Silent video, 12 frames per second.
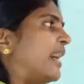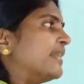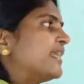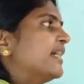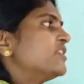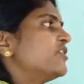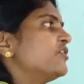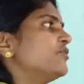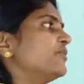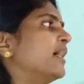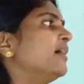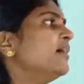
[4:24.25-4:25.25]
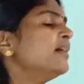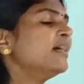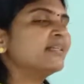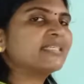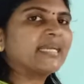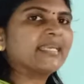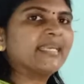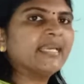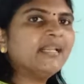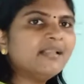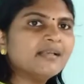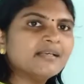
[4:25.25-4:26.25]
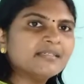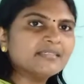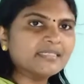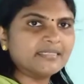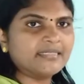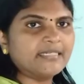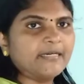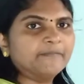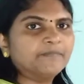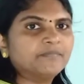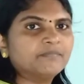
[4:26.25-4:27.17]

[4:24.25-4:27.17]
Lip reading: attached to the tracheal system.